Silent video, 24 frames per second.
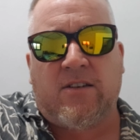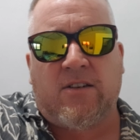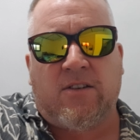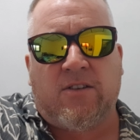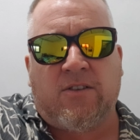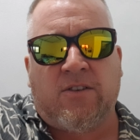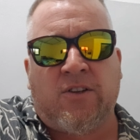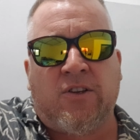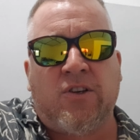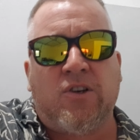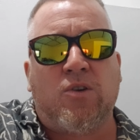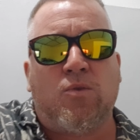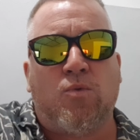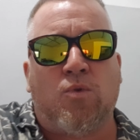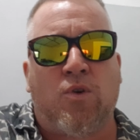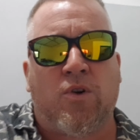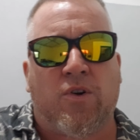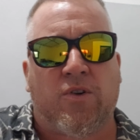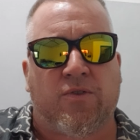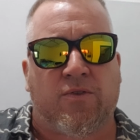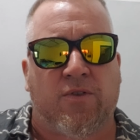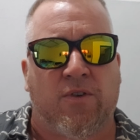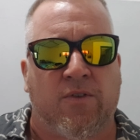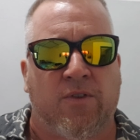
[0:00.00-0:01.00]
Neil
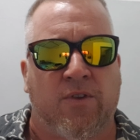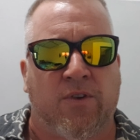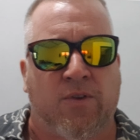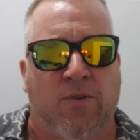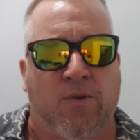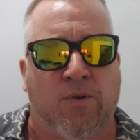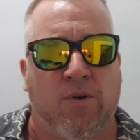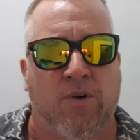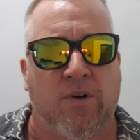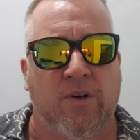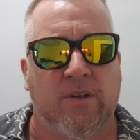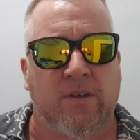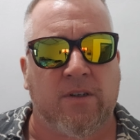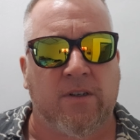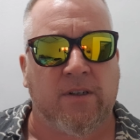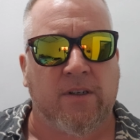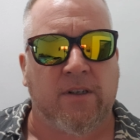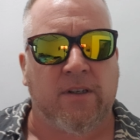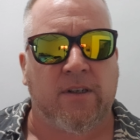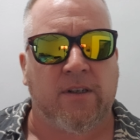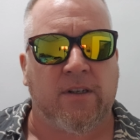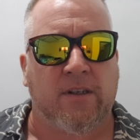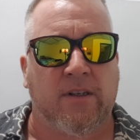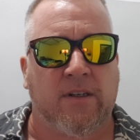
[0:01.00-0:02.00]
walks through the door
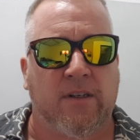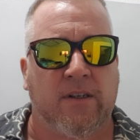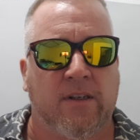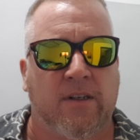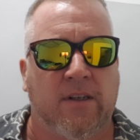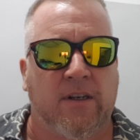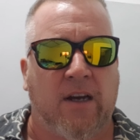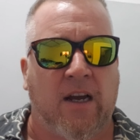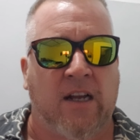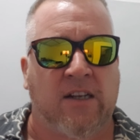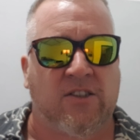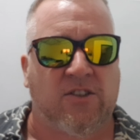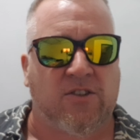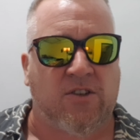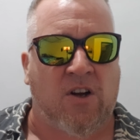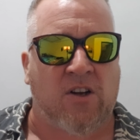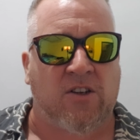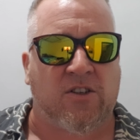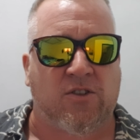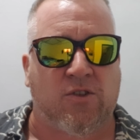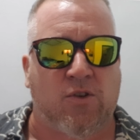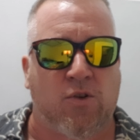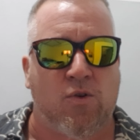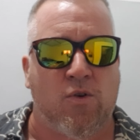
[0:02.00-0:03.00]
and
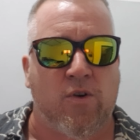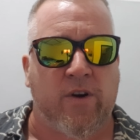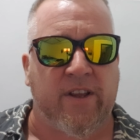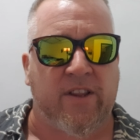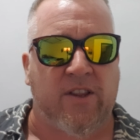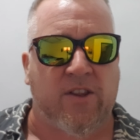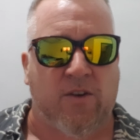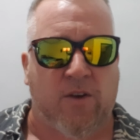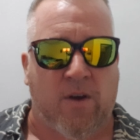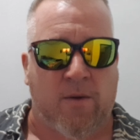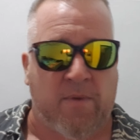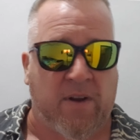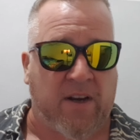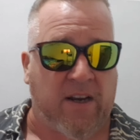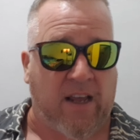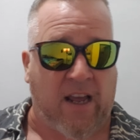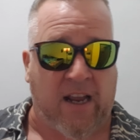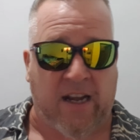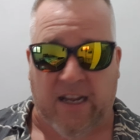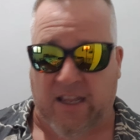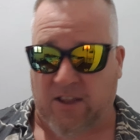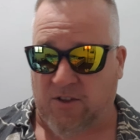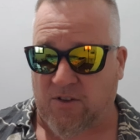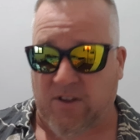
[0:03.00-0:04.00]
starts talking to him, and,
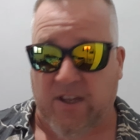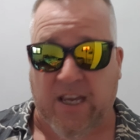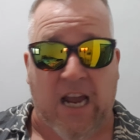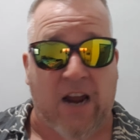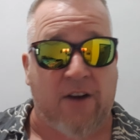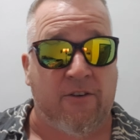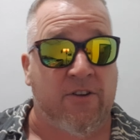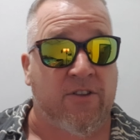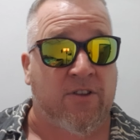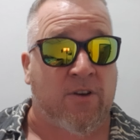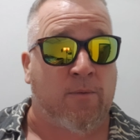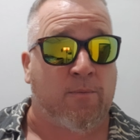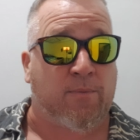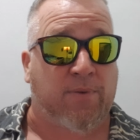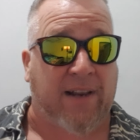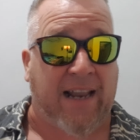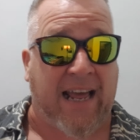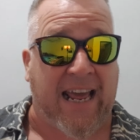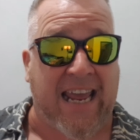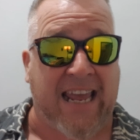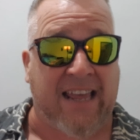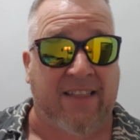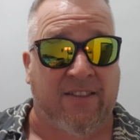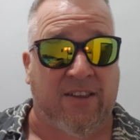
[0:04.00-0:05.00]
and he just carries on
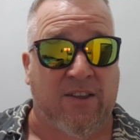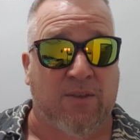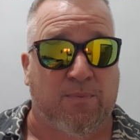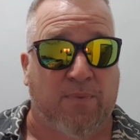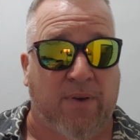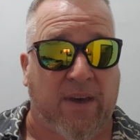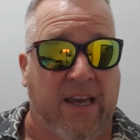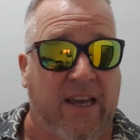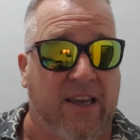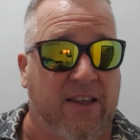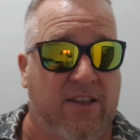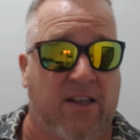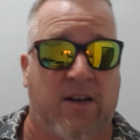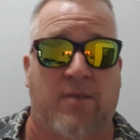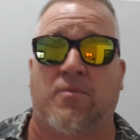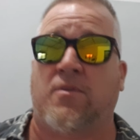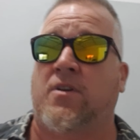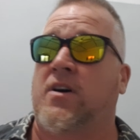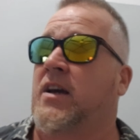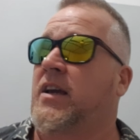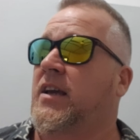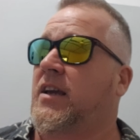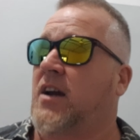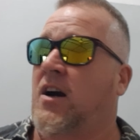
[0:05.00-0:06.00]
playing this piece. And I'm
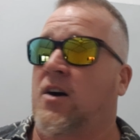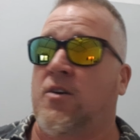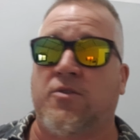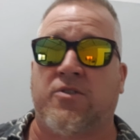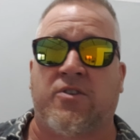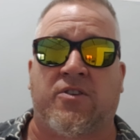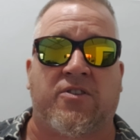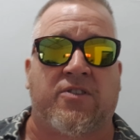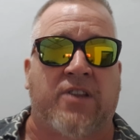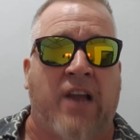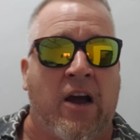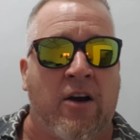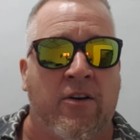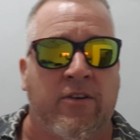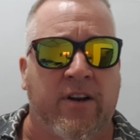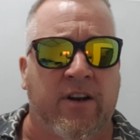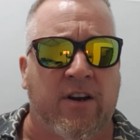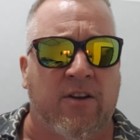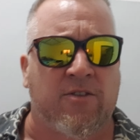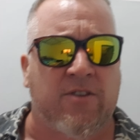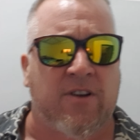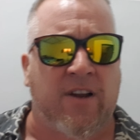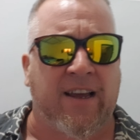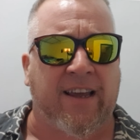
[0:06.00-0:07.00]
like, I was astounded.
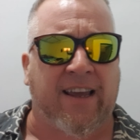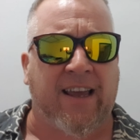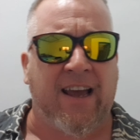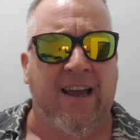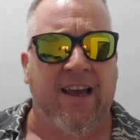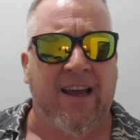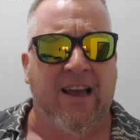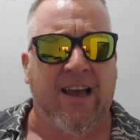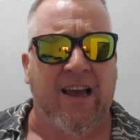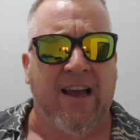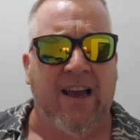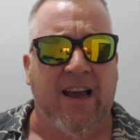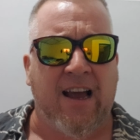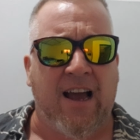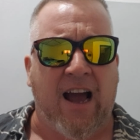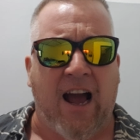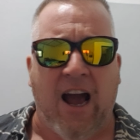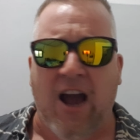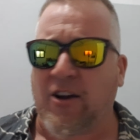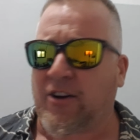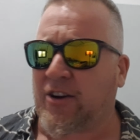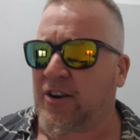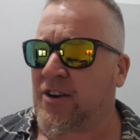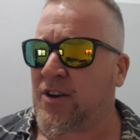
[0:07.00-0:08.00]
I was like,
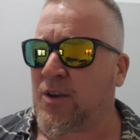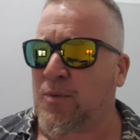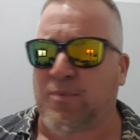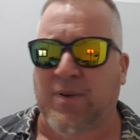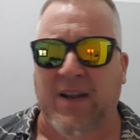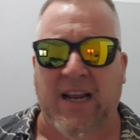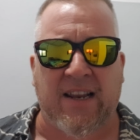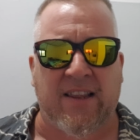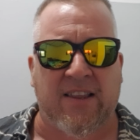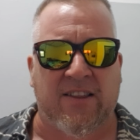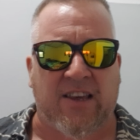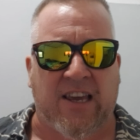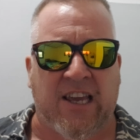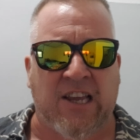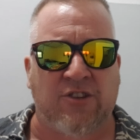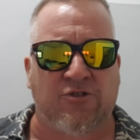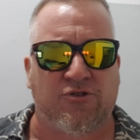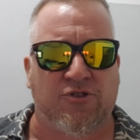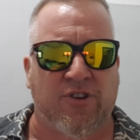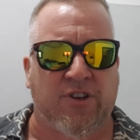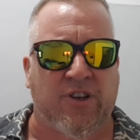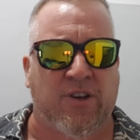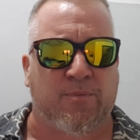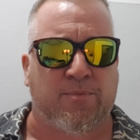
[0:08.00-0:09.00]
how can you play this
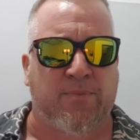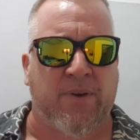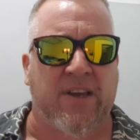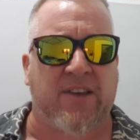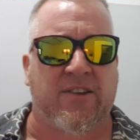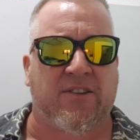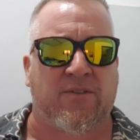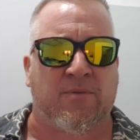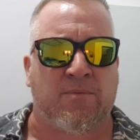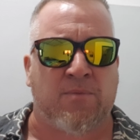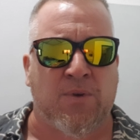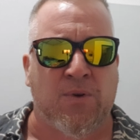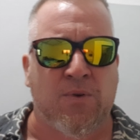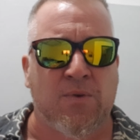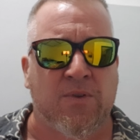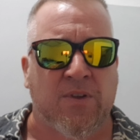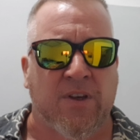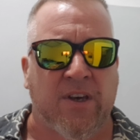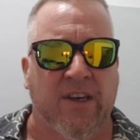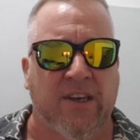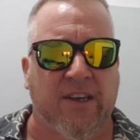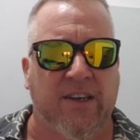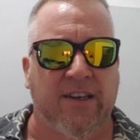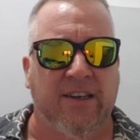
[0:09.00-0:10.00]
intricate piece of
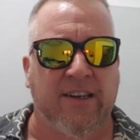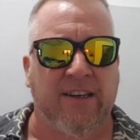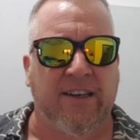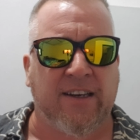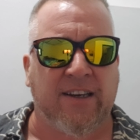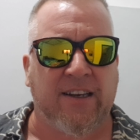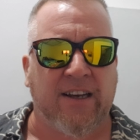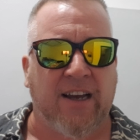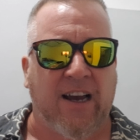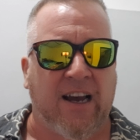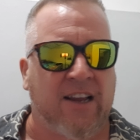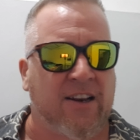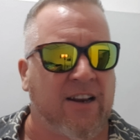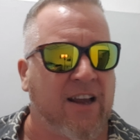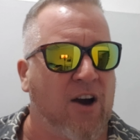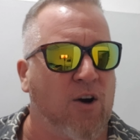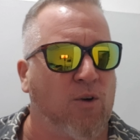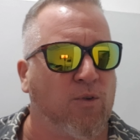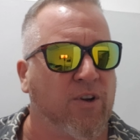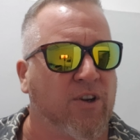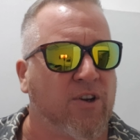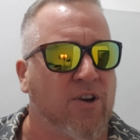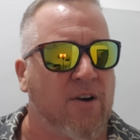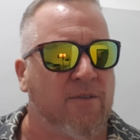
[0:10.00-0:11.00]
music and
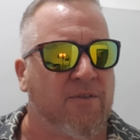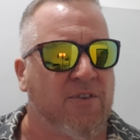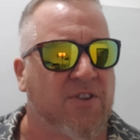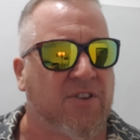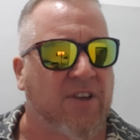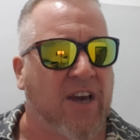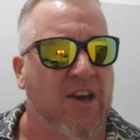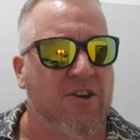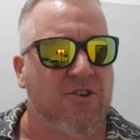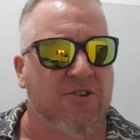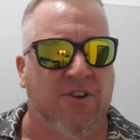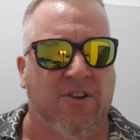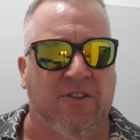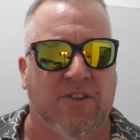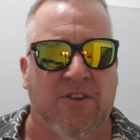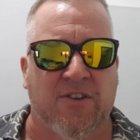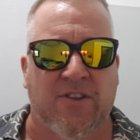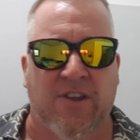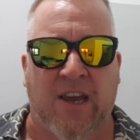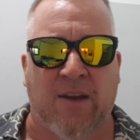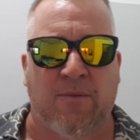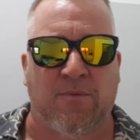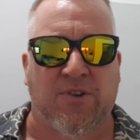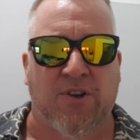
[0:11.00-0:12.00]
hold a conversation at the
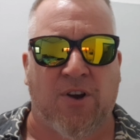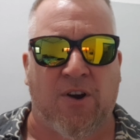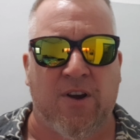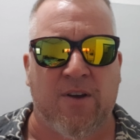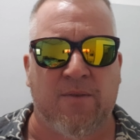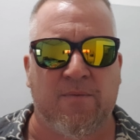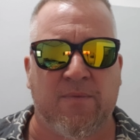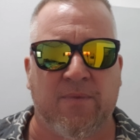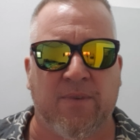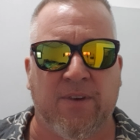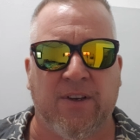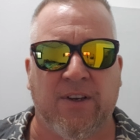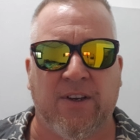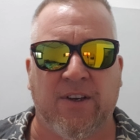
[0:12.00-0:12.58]
same time?